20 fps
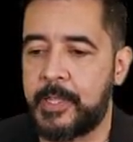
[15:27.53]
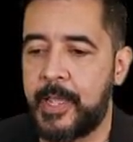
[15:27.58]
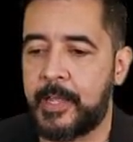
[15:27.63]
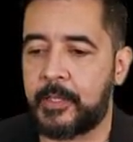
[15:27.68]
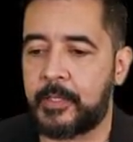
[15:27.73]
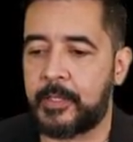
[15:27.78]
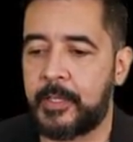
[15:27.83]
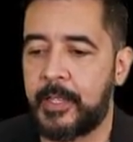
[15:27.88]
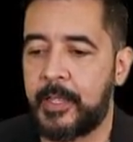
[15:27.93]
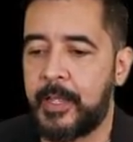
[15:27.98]

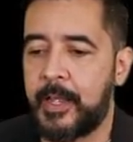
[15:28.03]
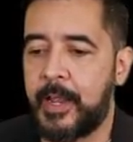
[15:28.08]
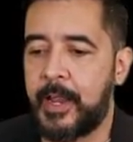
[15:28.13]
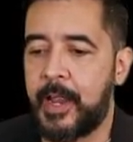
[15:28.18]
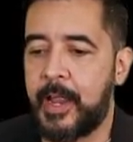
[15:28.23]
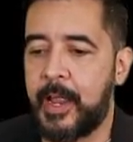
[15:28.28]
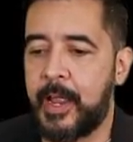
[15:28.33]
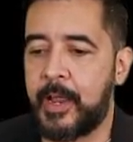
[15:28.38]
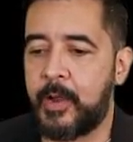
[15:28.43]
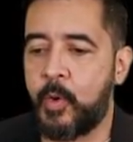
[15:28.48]
that
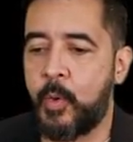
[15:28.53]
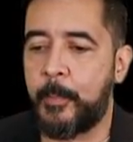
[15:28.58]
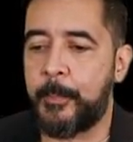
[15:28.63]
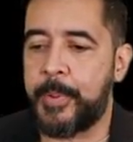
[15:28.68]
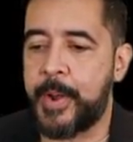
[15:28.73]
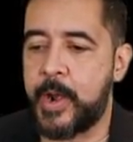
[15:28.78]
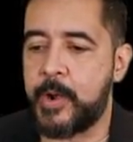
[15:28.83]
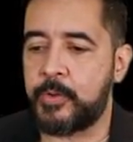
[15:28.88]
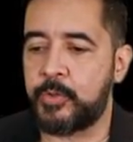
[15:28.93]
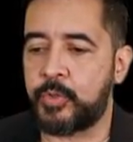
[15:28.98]

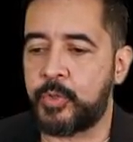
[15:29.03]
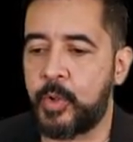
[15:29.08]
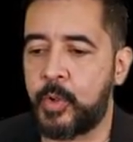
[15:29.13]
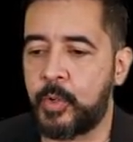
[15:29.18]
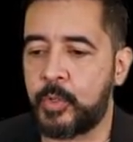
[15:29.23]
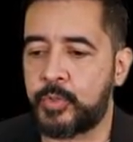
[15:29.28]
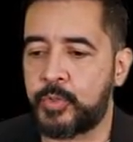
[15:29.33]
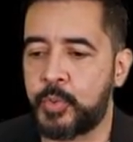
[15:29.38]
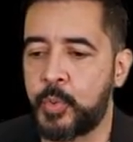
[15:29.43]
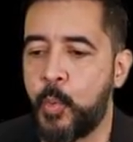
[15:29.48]
comparing
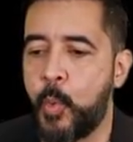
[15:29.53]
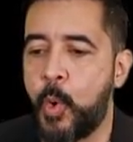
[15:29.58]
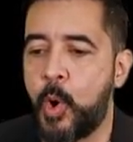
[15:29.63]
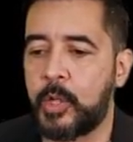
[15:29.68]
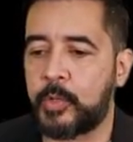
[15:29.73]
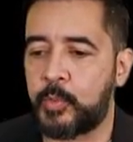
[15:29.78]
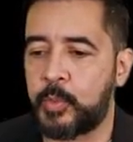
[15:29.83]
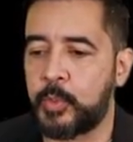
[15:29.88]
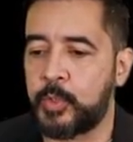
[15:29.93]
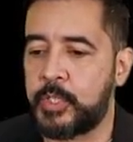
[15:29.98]
to
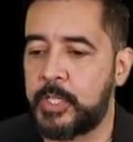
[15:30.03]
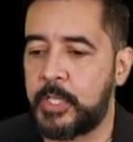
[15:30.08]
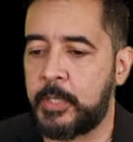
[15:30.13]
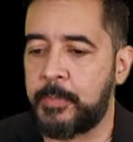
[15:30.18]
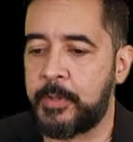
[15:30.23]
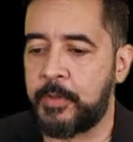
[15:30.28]
what you did